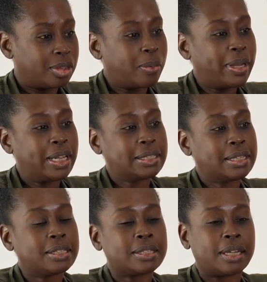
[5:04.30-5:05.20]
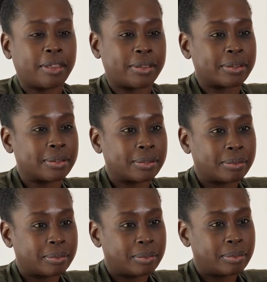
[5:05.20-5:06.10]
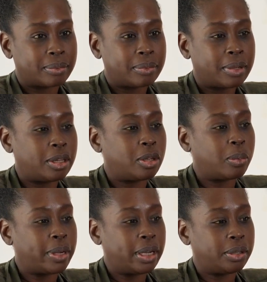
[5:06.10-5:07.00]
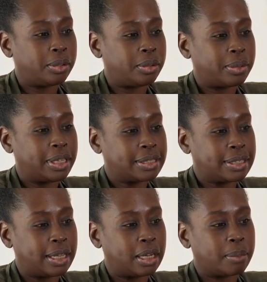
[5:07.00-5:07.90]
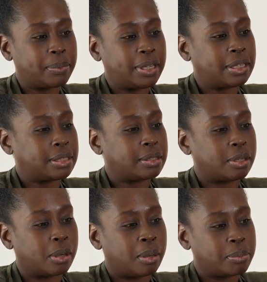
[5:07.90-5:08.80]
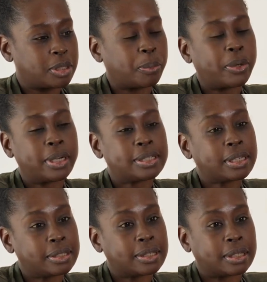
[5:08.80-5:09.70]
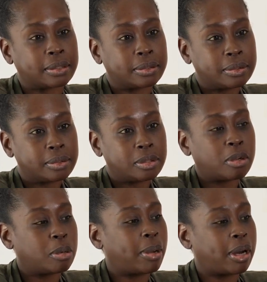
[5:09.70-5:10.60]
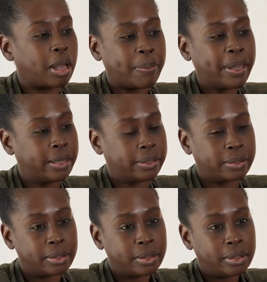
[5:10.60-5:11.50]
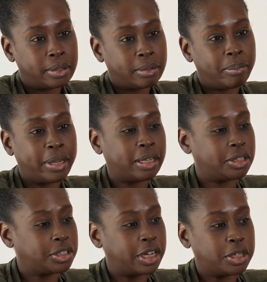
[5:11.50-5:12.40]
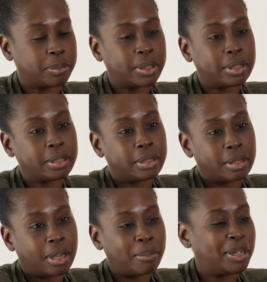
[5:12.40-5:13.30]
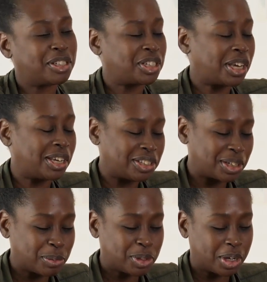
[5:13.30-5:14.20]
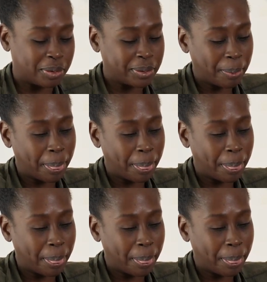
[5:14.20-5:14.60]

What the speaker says: The way they stick together and the way, they're standing up, supporting sickle cell, talking about our pain, making a change, I'm sorry.